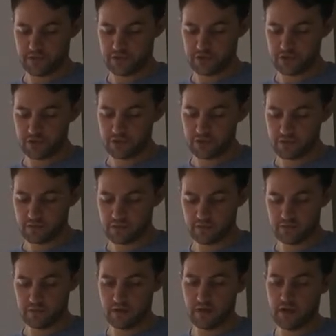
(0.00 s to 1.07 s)
2,
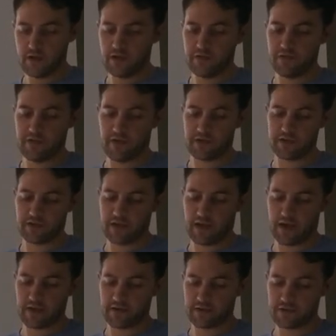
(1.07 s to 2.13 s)
then to
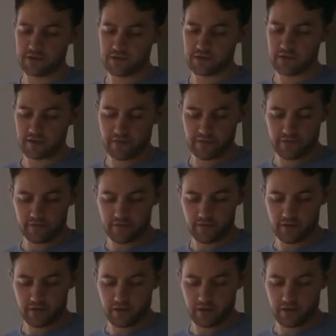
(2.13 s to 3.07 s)
undo this,